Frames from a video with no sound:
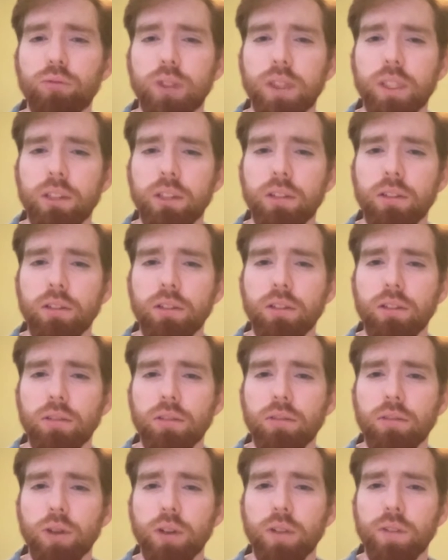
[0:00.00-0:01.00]

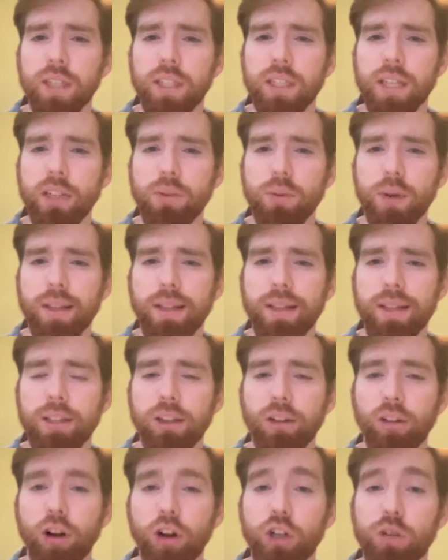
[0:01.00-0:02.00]
real sort of success with is
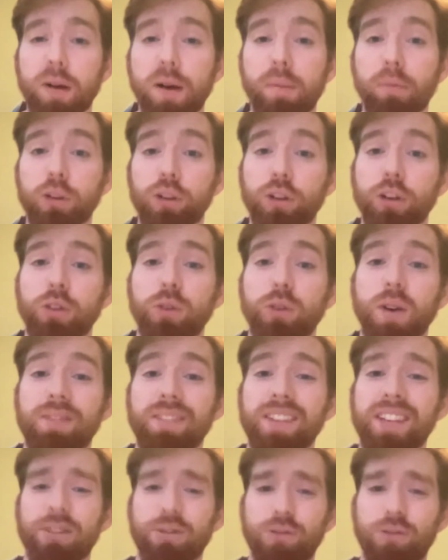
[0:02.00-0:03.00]
larger publishers who have
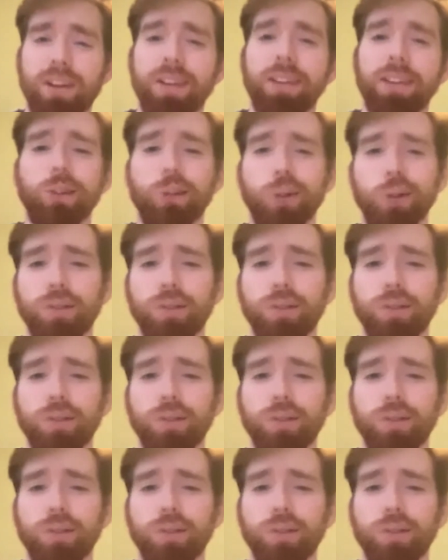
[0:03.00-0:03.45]
different sort